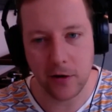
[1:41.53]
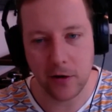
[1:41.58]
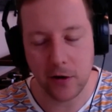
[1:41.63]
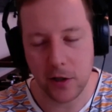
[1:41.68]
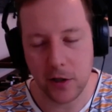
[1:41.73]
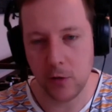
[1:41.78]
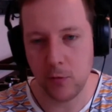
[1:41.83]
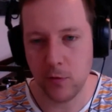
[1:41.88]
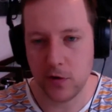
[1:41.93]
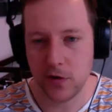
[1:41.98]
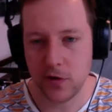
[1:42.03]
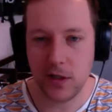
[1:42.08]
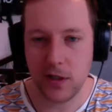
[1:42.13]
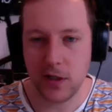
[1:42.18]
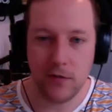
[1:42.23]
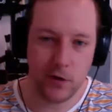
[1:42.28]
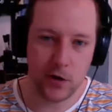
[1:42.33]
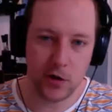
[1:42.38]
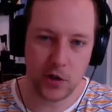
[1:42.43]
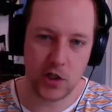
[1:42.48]
and you'd
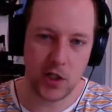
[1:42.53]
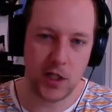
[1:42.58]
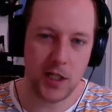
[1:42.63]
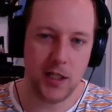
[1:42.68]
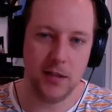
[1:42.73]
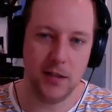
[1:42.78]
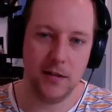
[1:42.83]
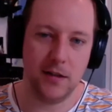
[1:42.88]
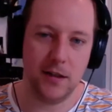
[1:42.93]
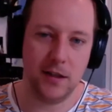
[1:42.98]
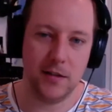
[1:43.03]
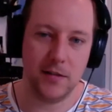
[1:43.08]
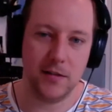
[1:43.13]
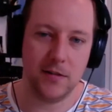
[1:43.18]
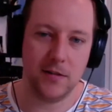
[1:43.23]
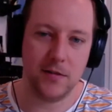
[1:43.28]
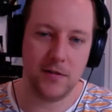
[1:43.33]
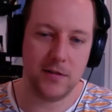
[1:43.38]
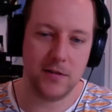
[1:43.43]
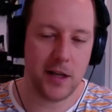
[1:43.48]
receive your sheet that
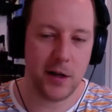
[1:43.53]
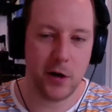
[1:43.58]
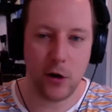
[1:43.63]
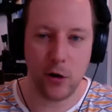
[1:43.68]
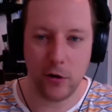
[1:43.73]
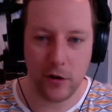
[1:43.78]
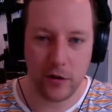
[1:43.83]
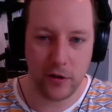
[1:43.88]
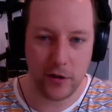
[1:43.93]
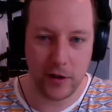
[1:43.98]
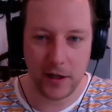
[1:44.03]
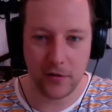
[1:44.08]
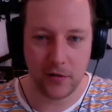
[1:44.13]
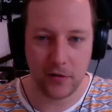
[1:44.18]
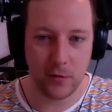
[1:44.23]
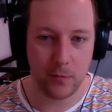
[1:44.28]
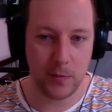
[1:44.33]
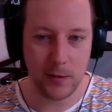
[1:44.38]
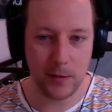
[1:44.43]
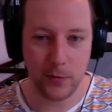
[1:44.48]
said all the things
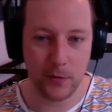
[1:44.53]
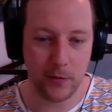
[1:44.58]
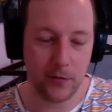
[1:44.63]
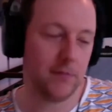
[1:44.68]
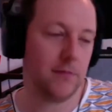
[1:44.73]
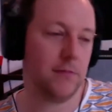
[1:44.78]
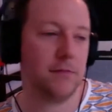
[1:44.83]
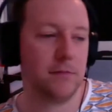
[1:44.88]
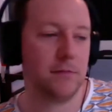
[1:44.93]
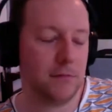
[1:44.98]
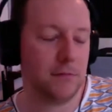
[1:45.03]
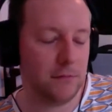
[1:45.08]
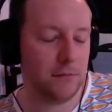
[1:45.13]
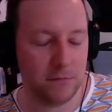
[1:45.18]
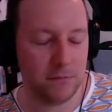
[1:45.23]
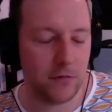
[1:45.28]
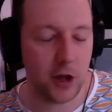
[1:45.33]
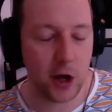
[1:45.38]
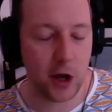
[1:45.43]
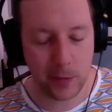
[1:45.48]
that people
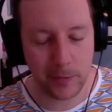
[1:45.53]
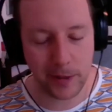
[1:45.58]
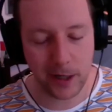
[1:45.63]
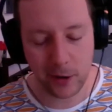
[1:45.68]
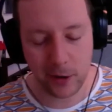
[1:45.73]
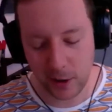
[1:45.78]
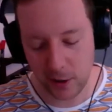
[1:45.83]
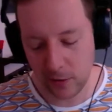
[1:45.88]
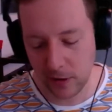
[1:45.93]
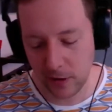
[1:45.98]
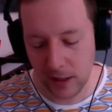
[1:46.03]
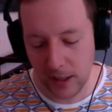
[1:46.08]
thought about you.